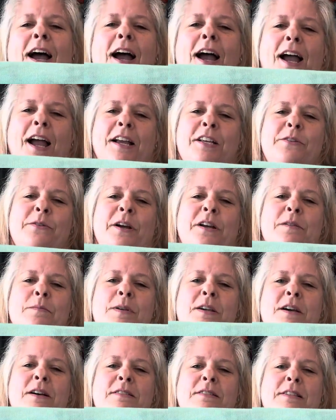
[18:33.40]
I try to
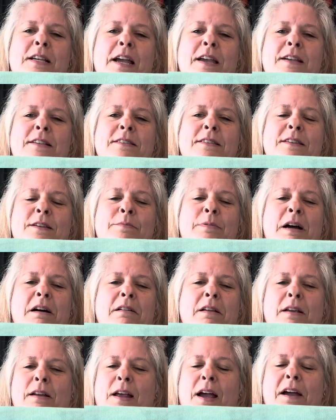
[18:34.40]
be all sciencey
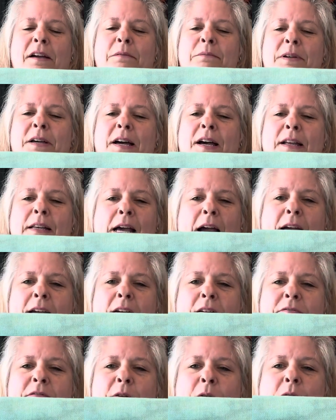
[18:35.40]
about it. I'm not. I
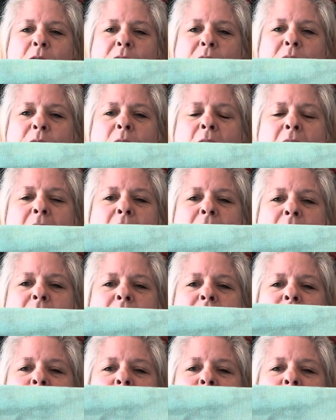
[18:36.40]
have no clue. I couldn't